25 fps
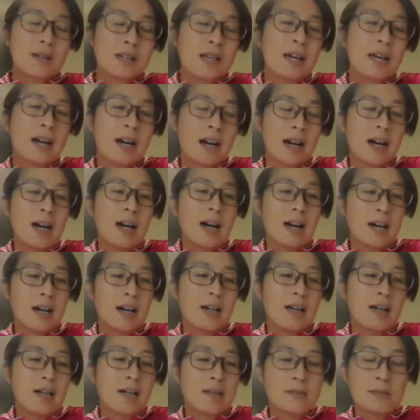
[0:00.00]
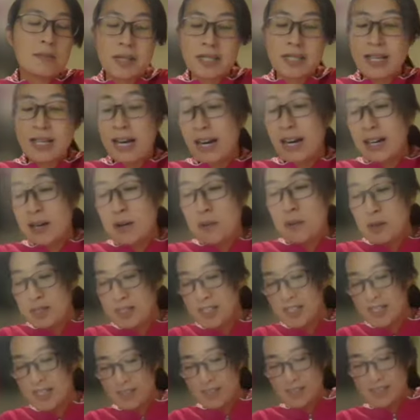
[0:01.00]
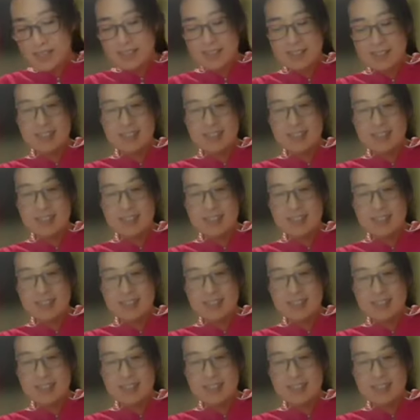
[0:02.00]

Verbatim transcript: yeah. But so yeah, it was kind of like a